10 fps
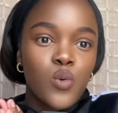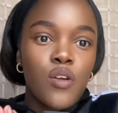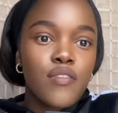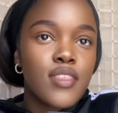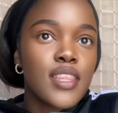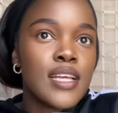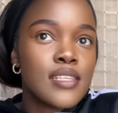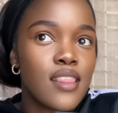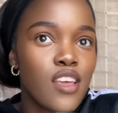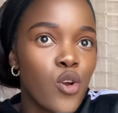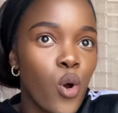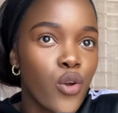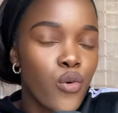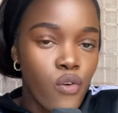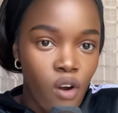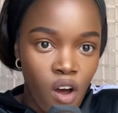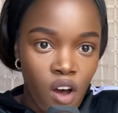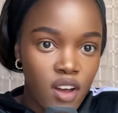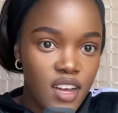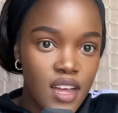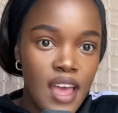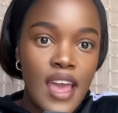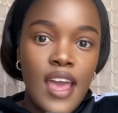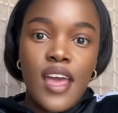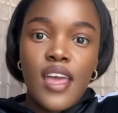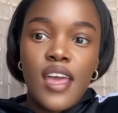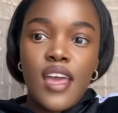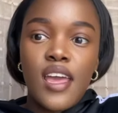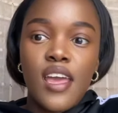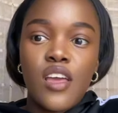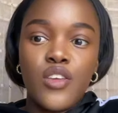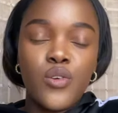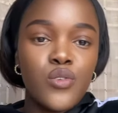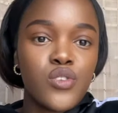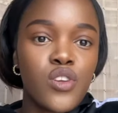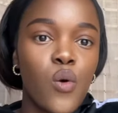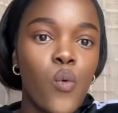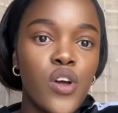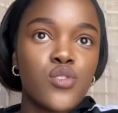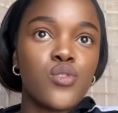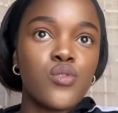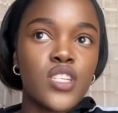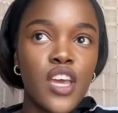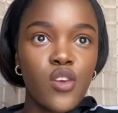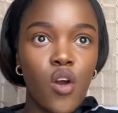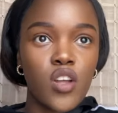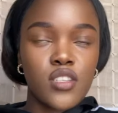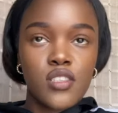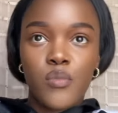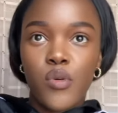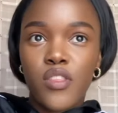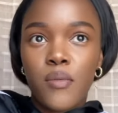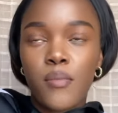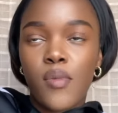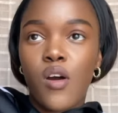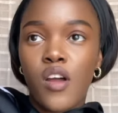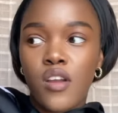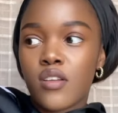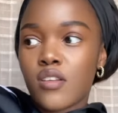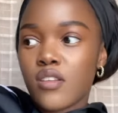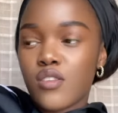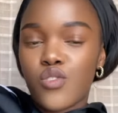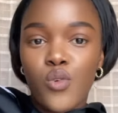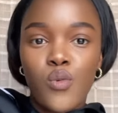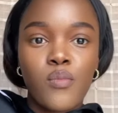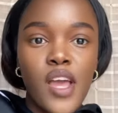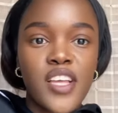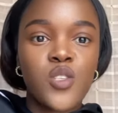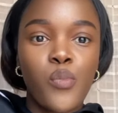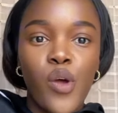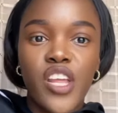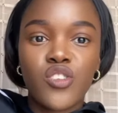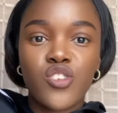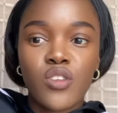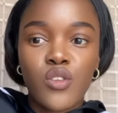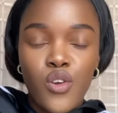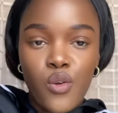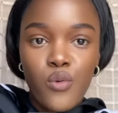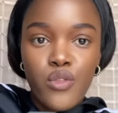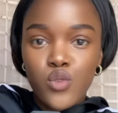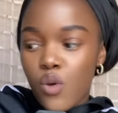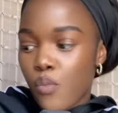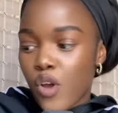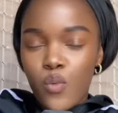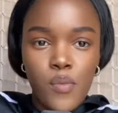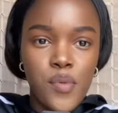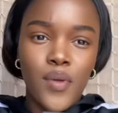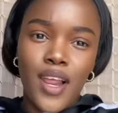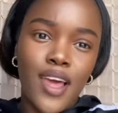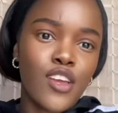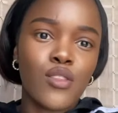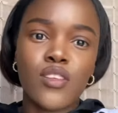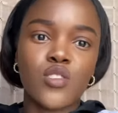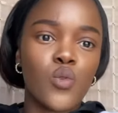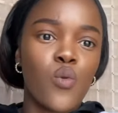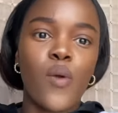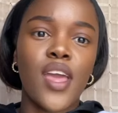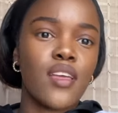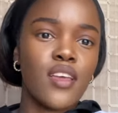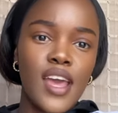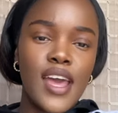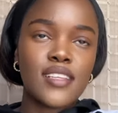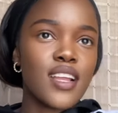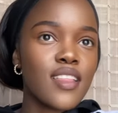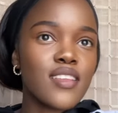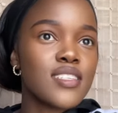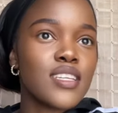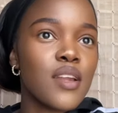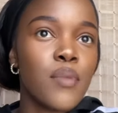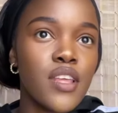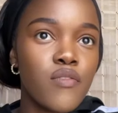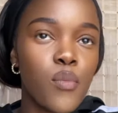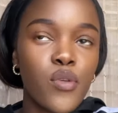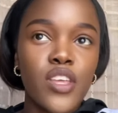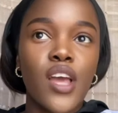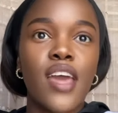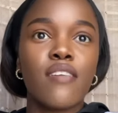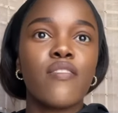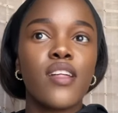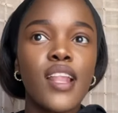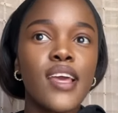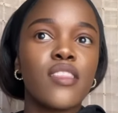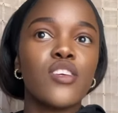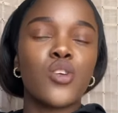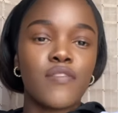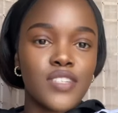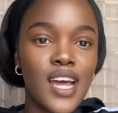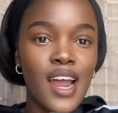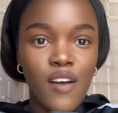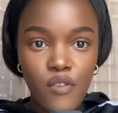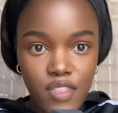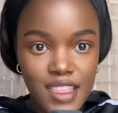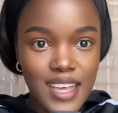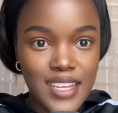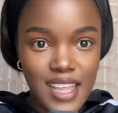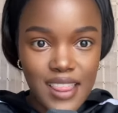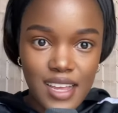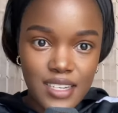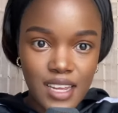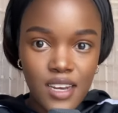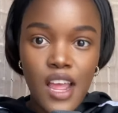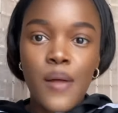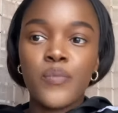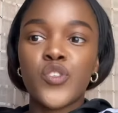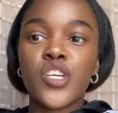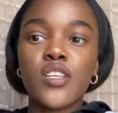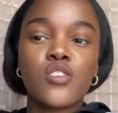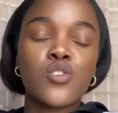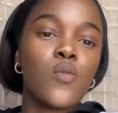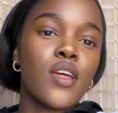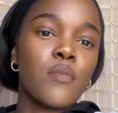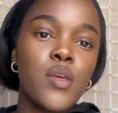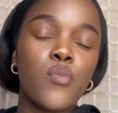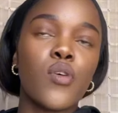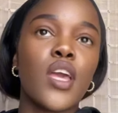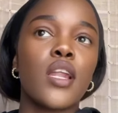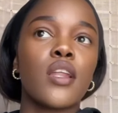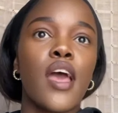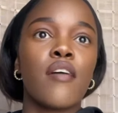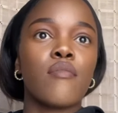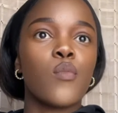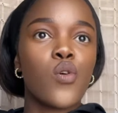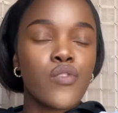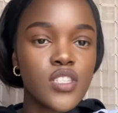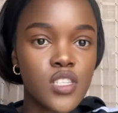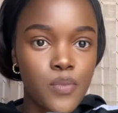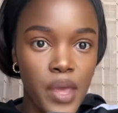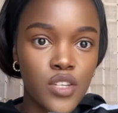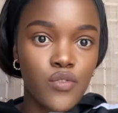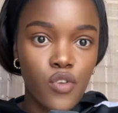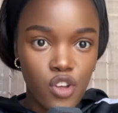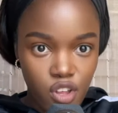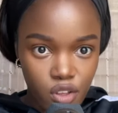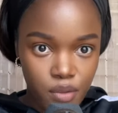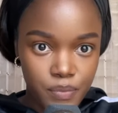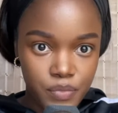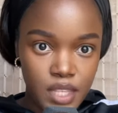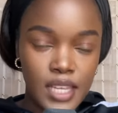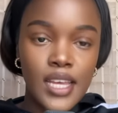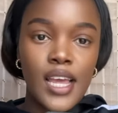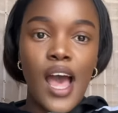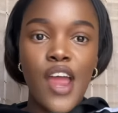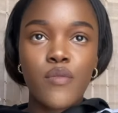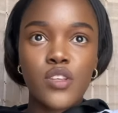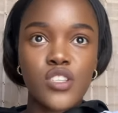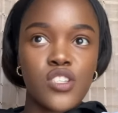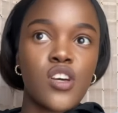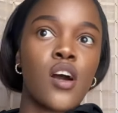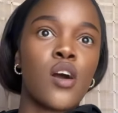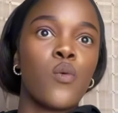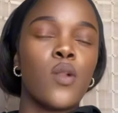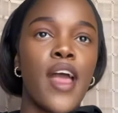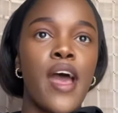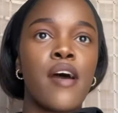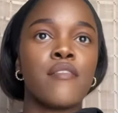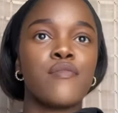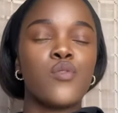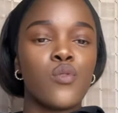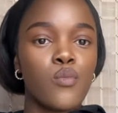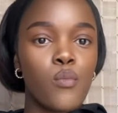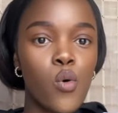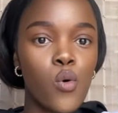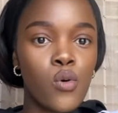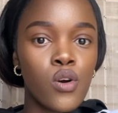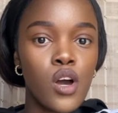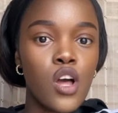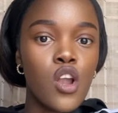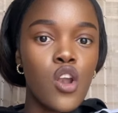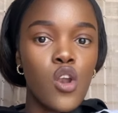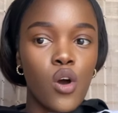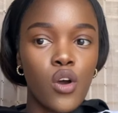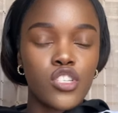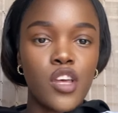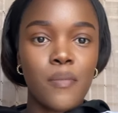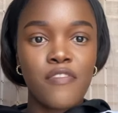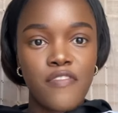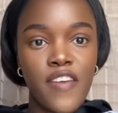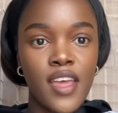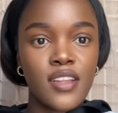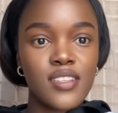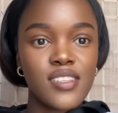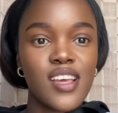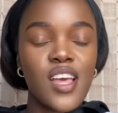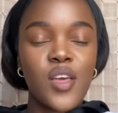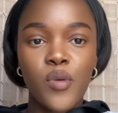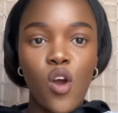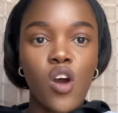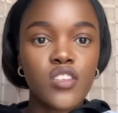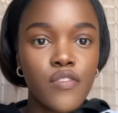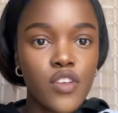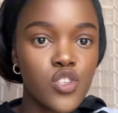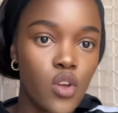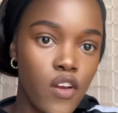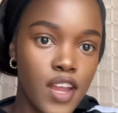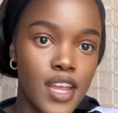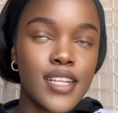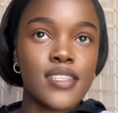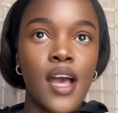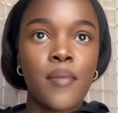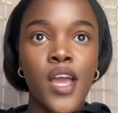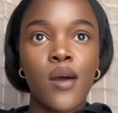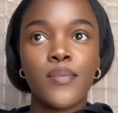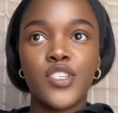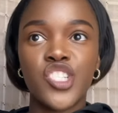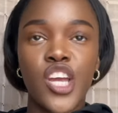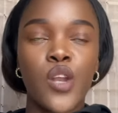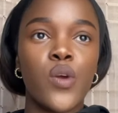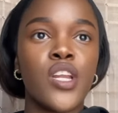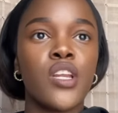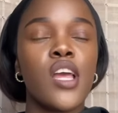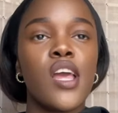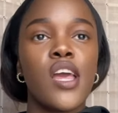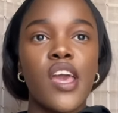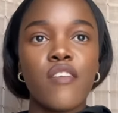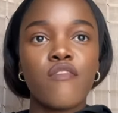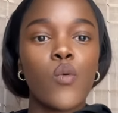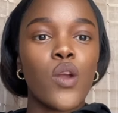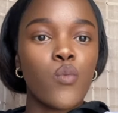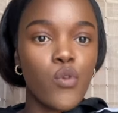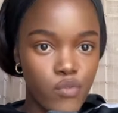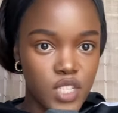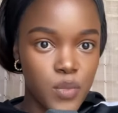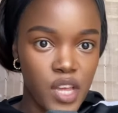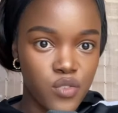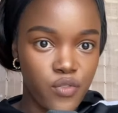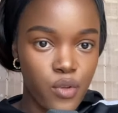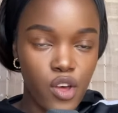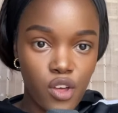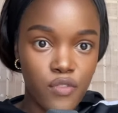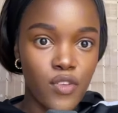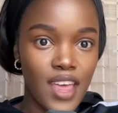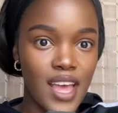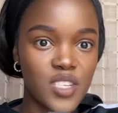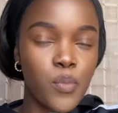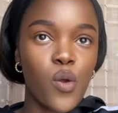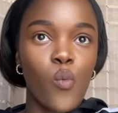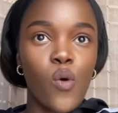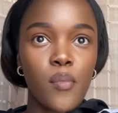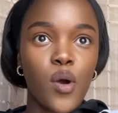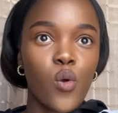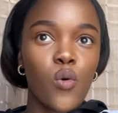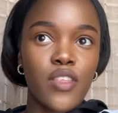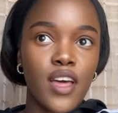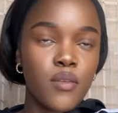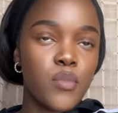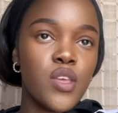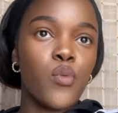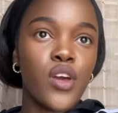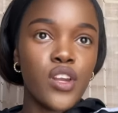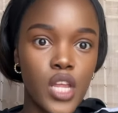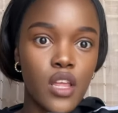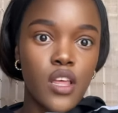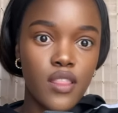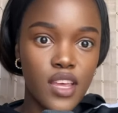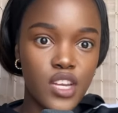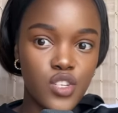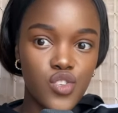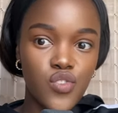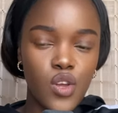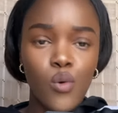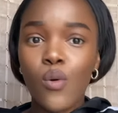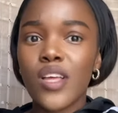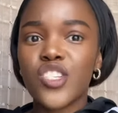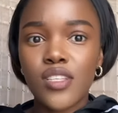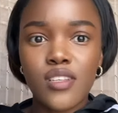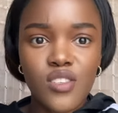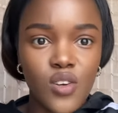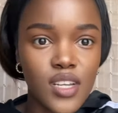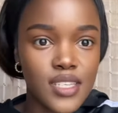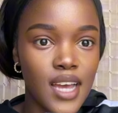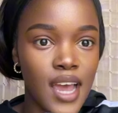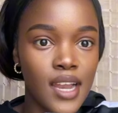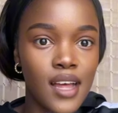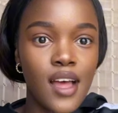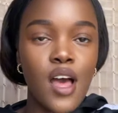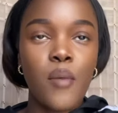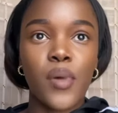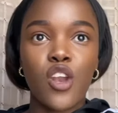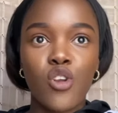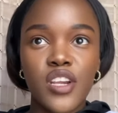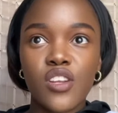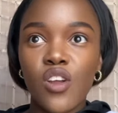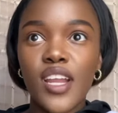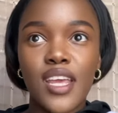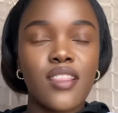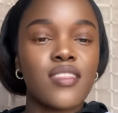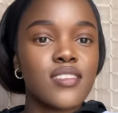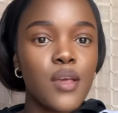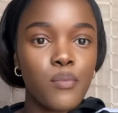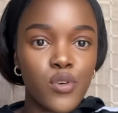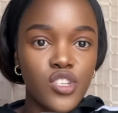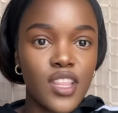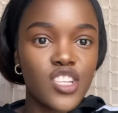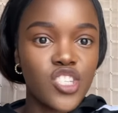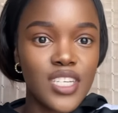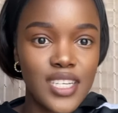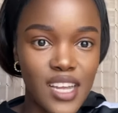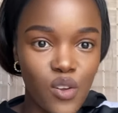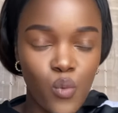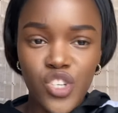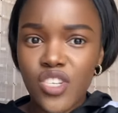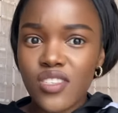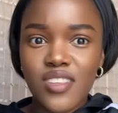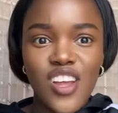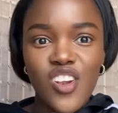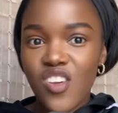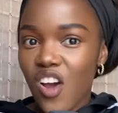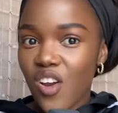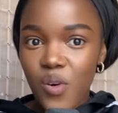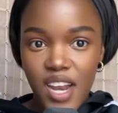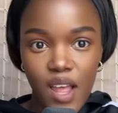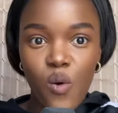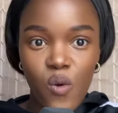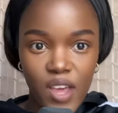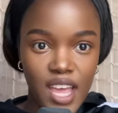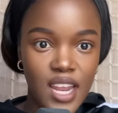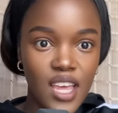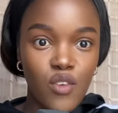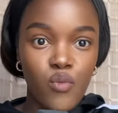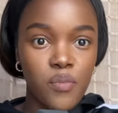one of the things that they got wrong. You do not want to take your artists and put them on, you know, exponential growth to a point where people are like, there's no way. It's like, this is unbelievable. I feel like they should have done half of the things that they did just so that people can have more respect for her. Ayra Starr will have, you know, more long-term fans because of her story. It's coming up genuine. Everyone will respect her for that. But what about all the other people in the industry who are just as good as Tyla but did not get the same push that she did, which is not organic, if we're